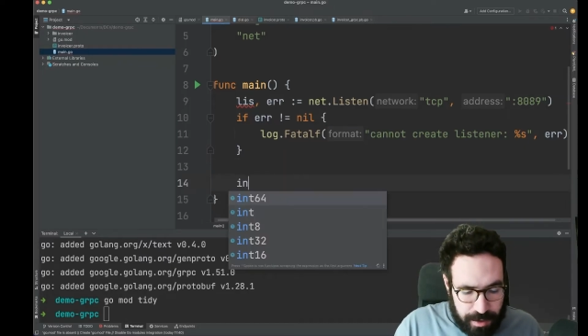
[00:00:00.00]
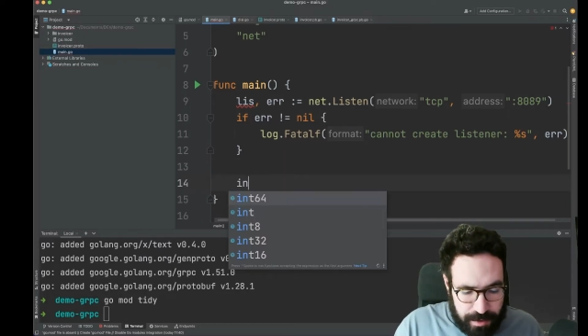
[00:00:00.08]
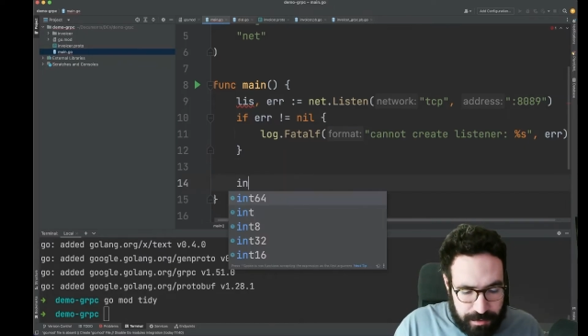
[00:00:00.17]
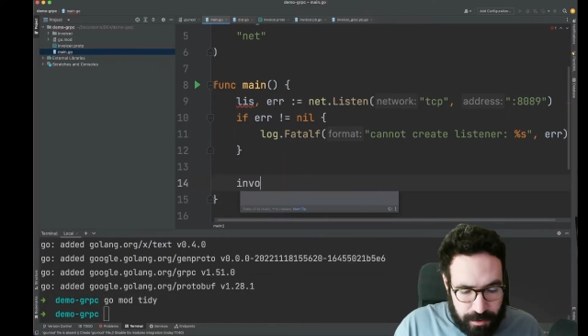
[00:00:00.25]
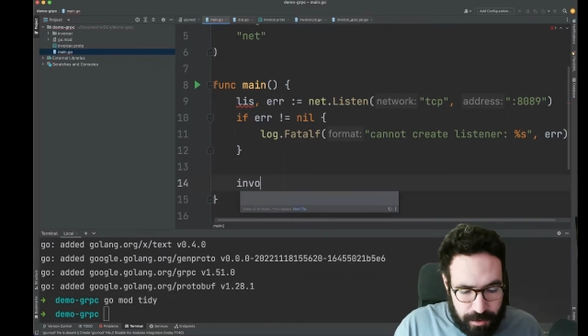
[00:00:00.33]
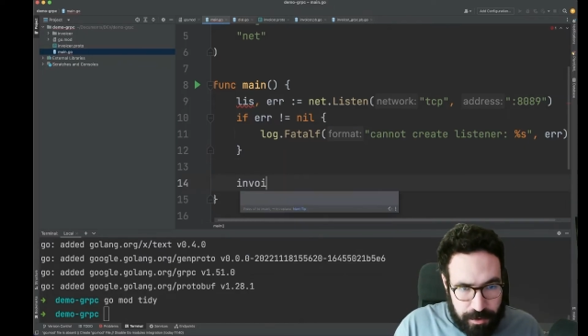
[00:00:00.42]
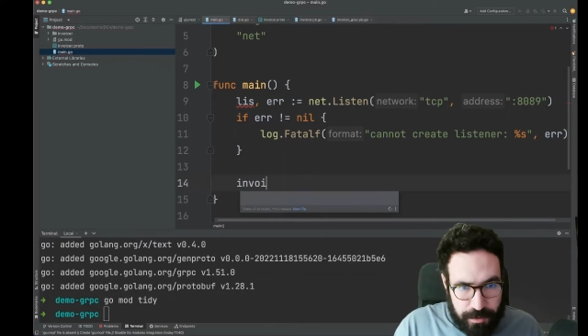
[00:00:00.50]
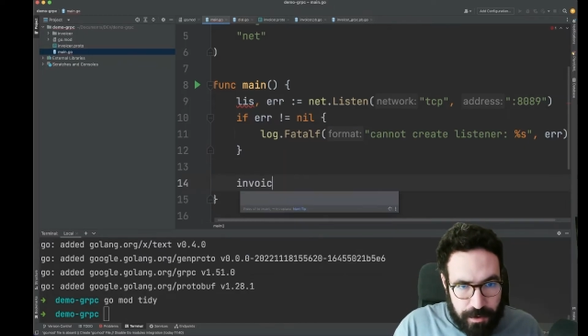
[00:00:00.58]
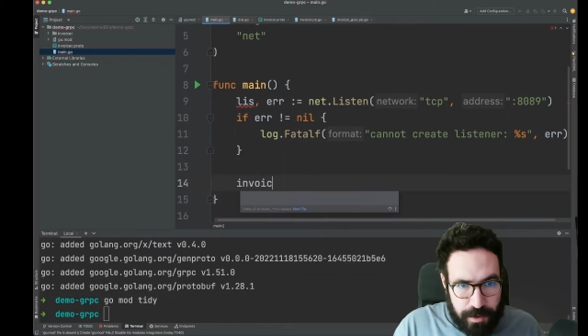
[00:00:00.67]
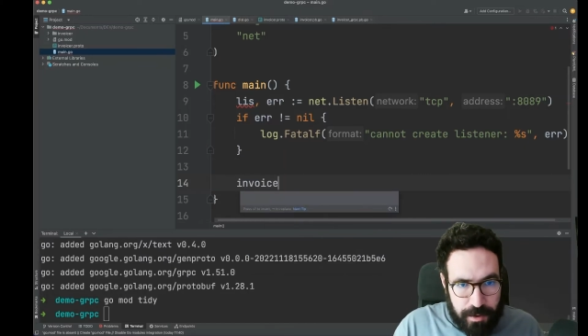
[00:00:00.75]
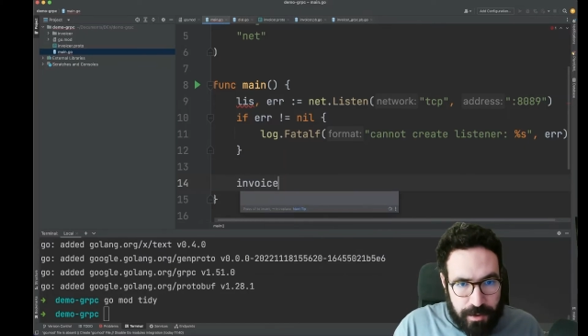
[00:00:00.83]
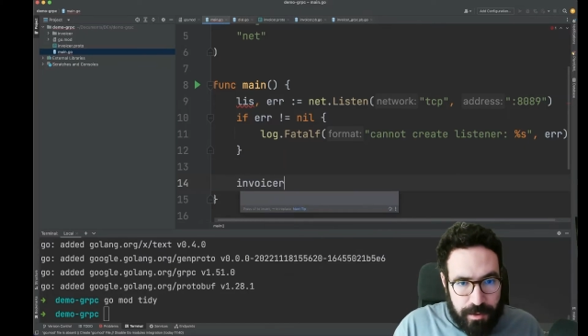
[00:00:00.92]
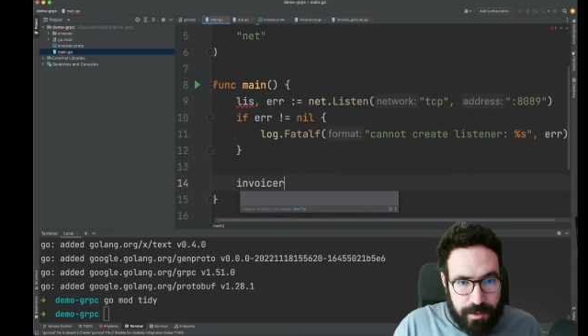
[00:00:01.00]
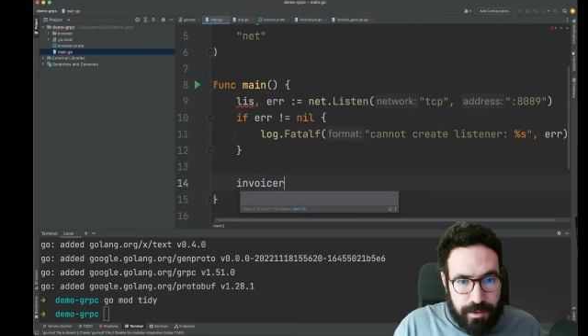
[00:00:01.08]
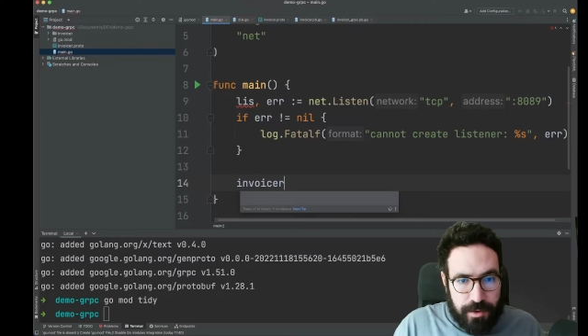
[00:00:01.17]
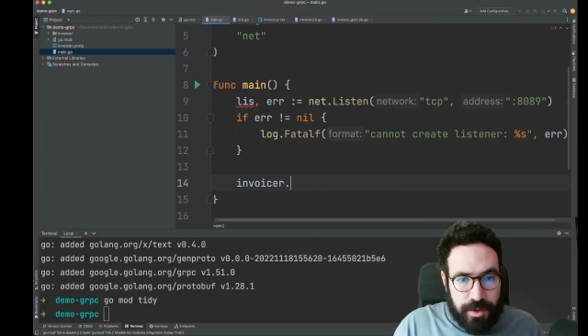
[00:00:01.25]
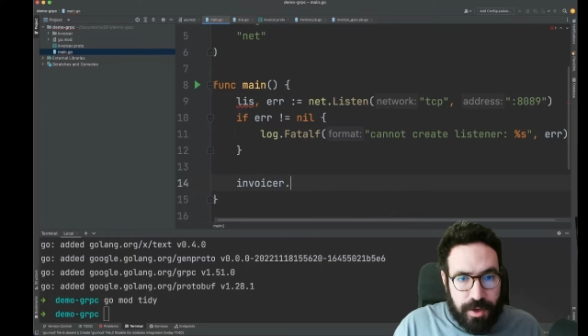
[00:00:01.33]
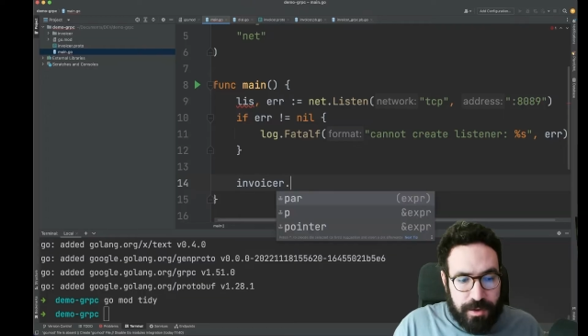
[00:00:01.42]

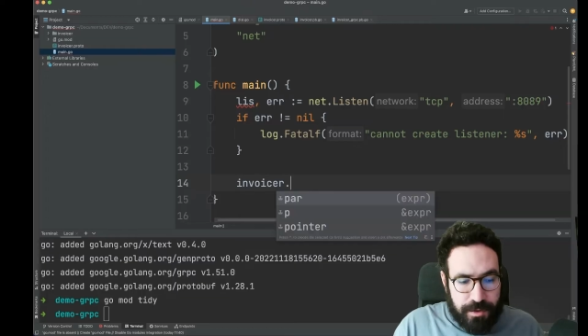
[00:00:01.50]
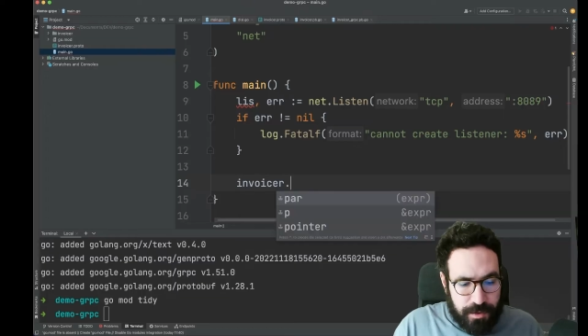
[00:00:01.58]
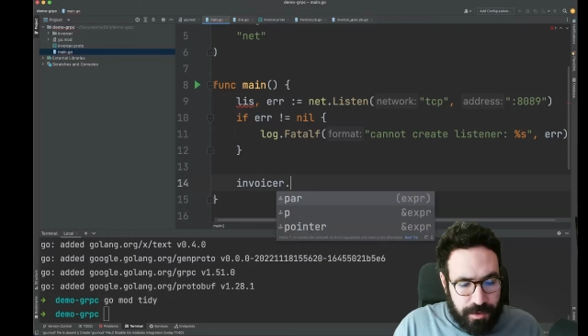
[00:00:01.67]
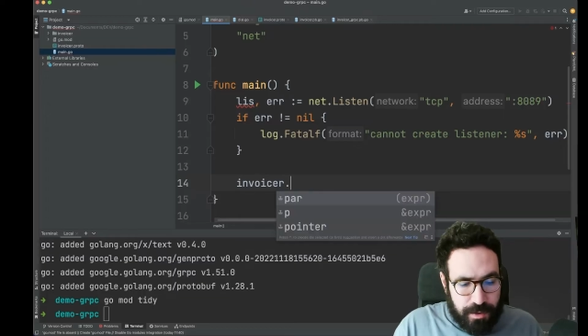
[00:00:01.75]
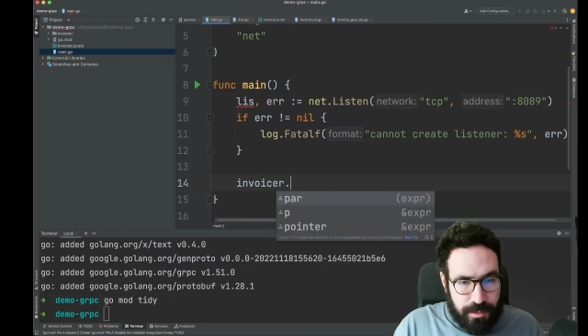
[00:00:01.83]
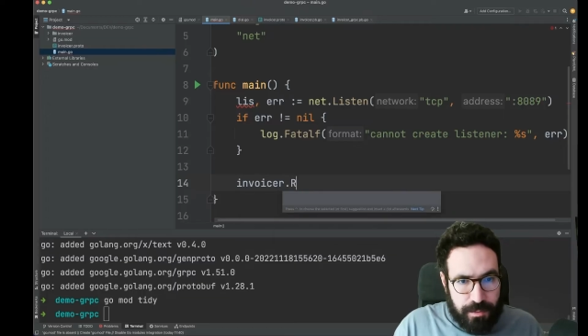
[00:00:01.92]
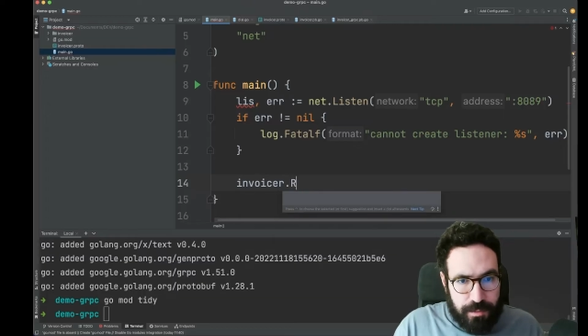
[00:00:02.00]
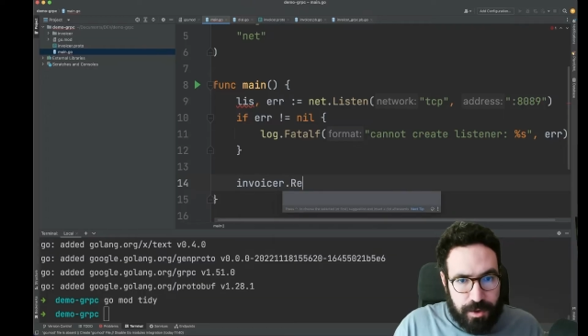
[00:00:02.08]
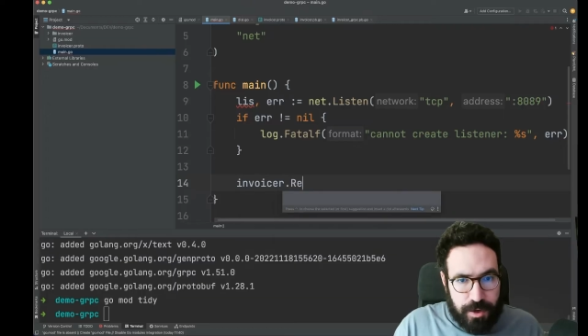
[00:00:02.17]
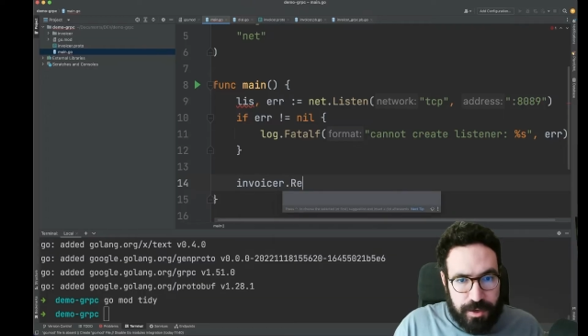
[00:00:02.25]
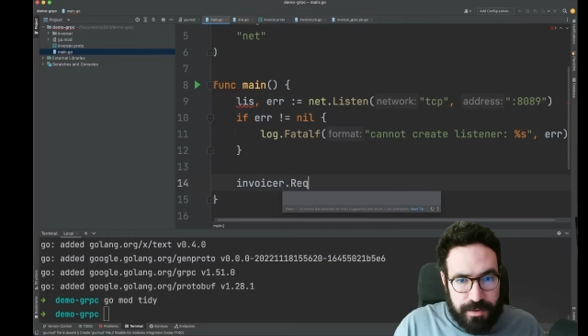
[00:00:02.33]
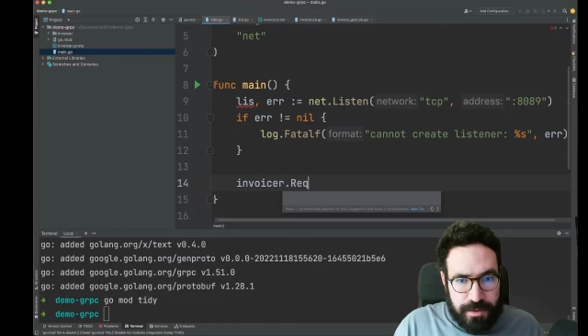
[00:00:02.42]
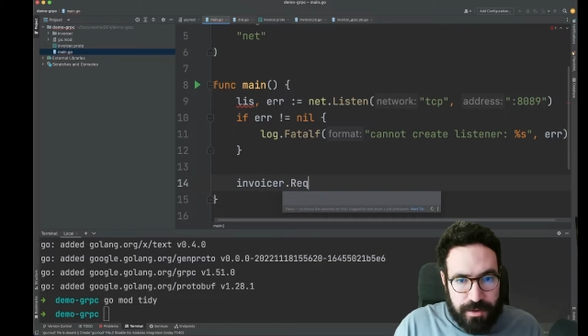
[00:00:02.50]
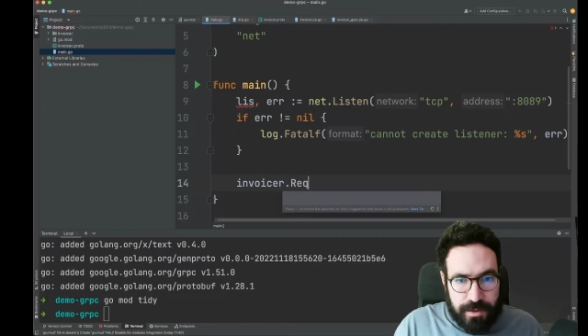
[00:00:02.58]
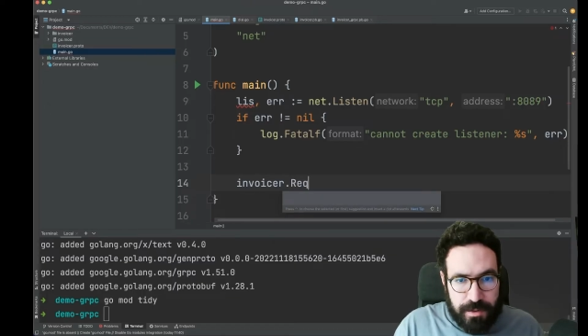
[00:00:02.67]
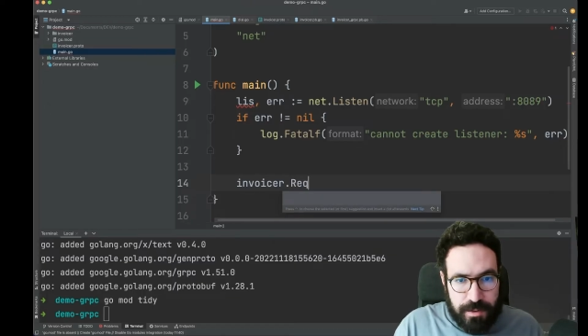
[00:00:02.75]
invoicer.register